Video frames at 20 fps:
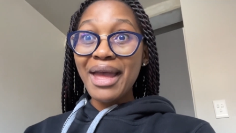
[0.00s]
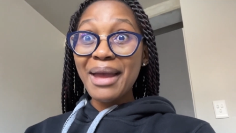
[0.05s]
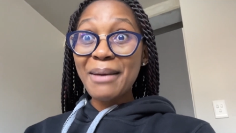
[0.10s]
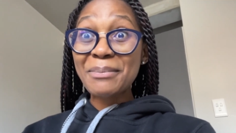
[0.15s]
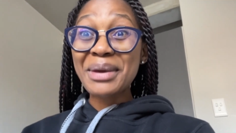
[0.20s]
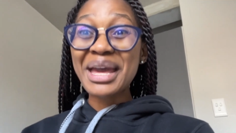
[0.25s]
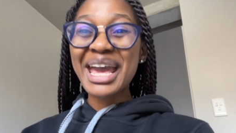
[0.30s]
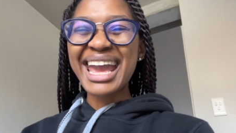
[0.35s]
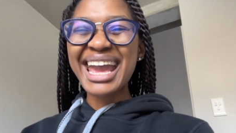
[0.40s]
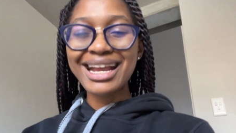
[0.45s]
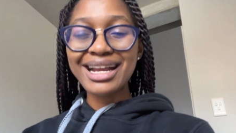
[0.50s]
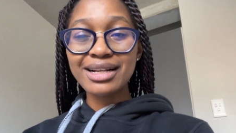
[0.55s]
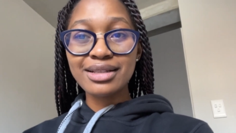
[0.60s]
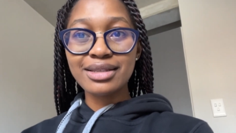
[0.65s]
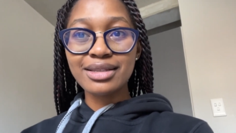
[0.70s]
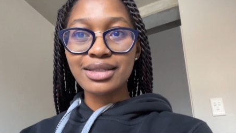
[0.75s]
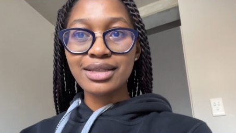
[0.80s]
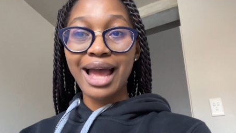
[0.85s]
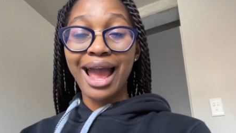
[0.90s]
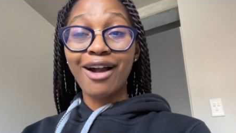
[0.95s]

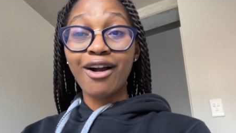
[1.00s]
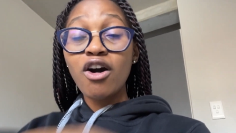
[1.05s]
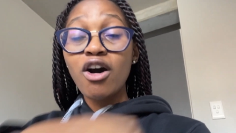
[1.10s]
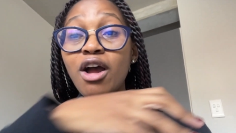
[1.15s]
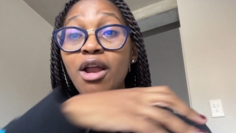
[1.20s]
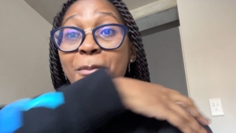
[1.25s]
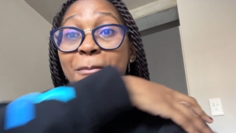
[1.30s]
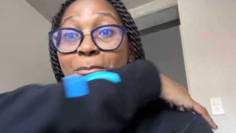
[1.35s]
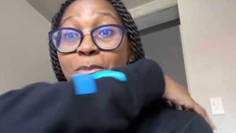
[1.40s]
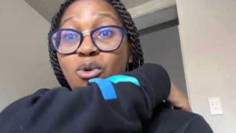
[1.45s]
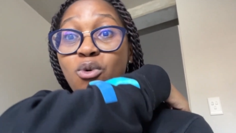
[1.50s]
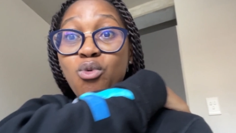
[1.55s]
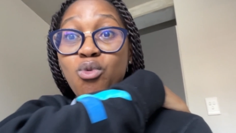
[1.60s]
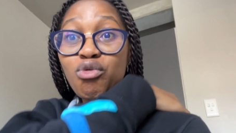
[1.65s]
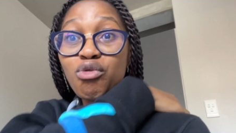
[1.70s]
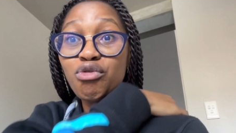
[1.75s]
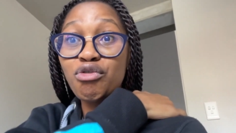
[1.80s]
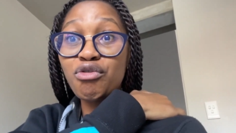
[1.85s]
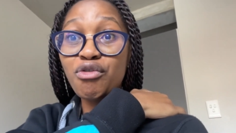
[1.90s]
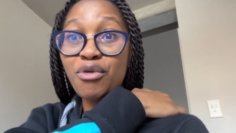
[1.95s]
pains, I can't
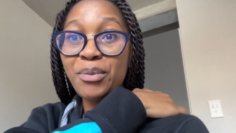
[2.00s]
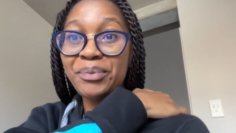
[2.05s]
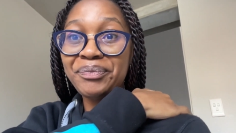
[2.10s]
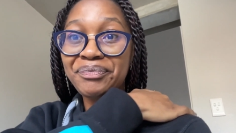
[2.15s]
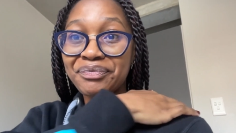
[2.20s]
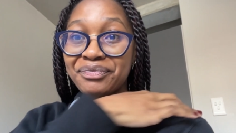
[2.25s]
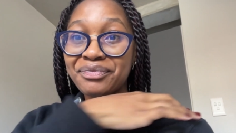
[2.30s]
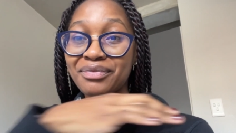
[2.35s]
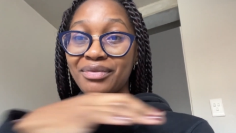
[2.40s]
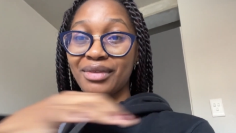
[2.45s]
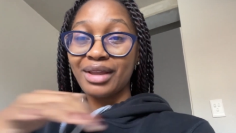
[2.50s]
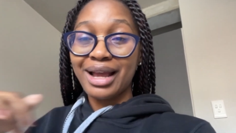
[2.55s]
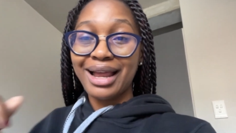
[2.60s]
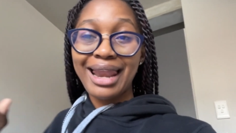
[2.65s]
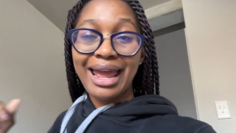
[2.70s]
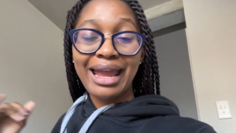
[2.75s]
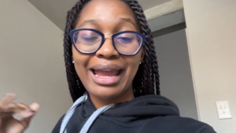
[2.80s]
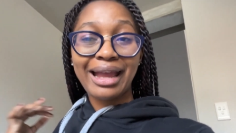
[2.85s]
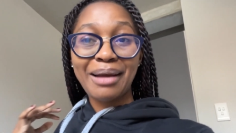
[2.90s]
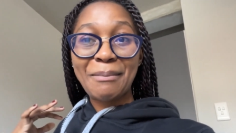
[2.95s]
move.
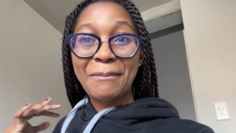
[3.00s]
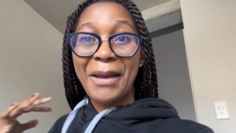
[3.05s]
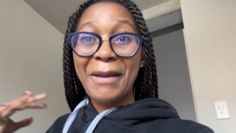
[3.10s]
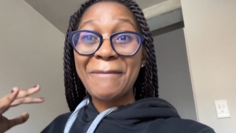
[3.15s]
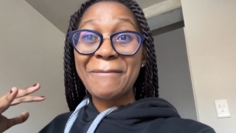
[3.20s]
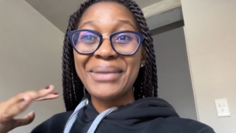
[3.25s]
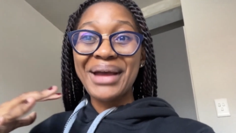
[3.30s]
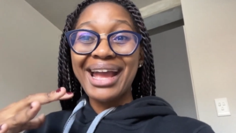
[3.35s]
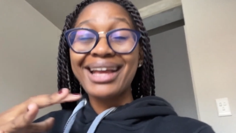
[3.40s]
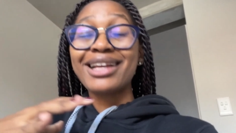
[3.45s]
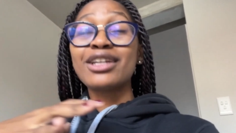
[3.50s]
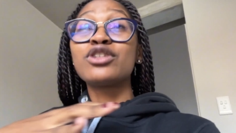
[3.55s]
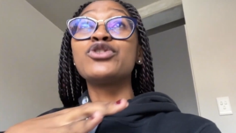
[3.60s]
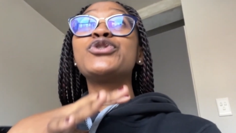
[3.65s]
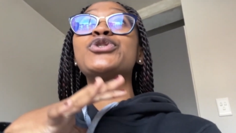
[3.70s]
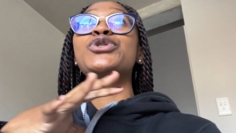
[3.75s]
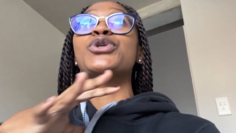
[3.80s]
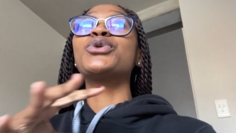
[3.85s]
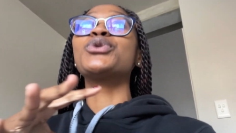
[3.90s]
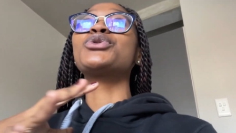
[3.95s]
Like my back is
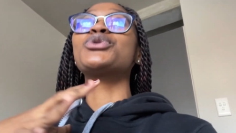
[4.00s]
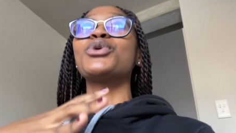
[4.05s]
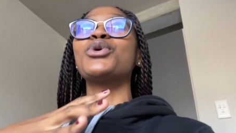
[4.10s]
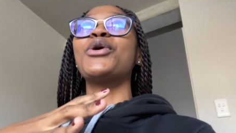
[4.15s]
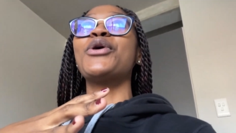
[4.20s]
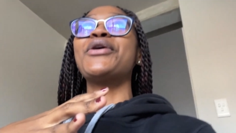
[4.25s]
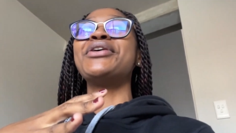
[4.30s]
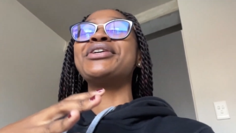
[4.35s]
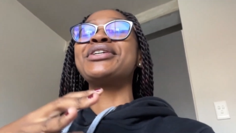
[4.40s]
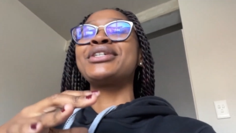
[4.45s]
so sore.